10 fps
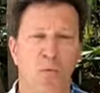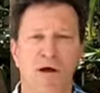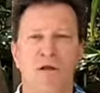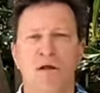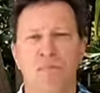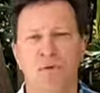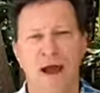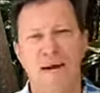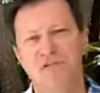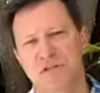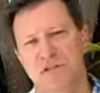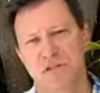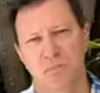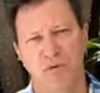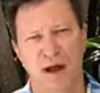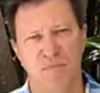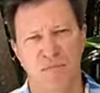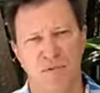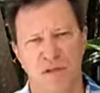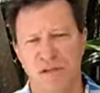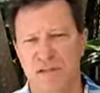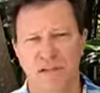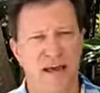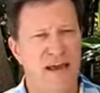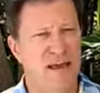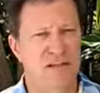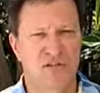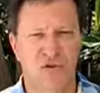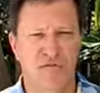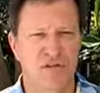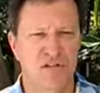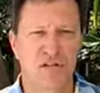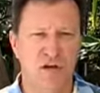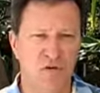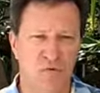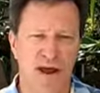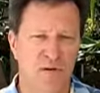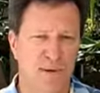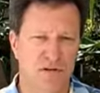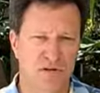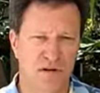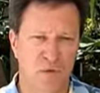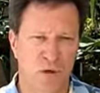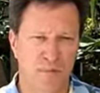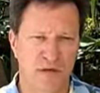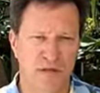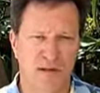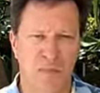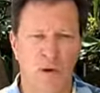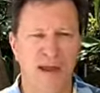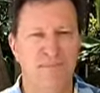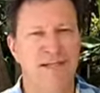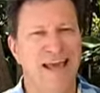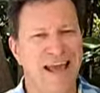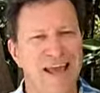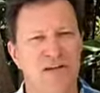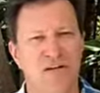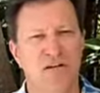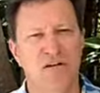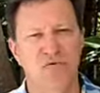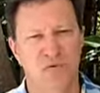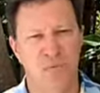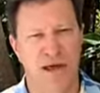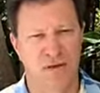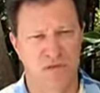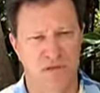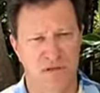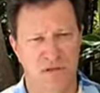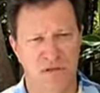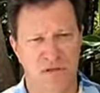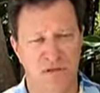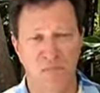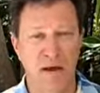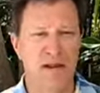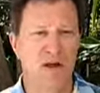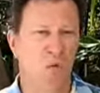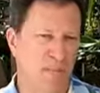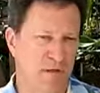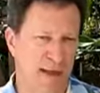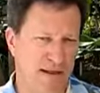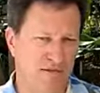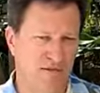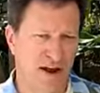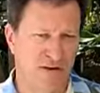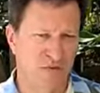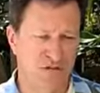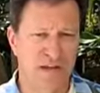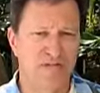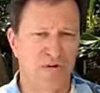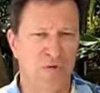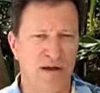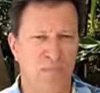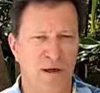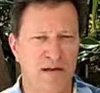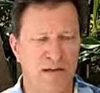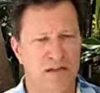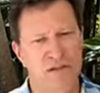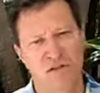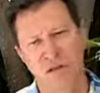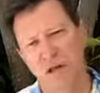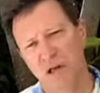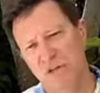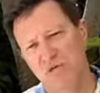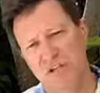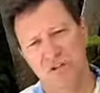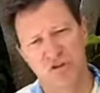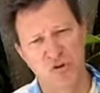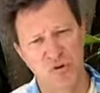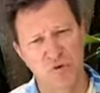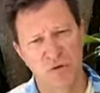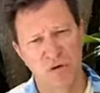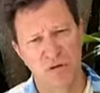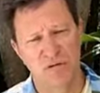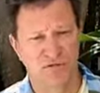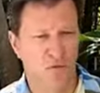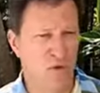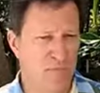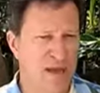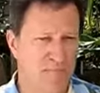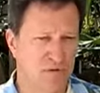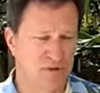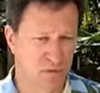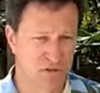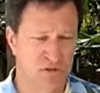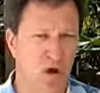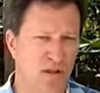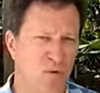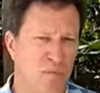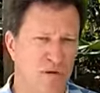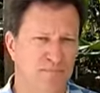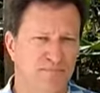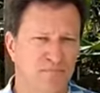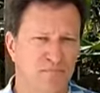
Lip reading: Well, perhaps you see the problem. Today, servers and other rack-mounted equipment can weigh up to 800 pounds. Many equipment manufacturers even recommending using 2 to 4 people to install equipment.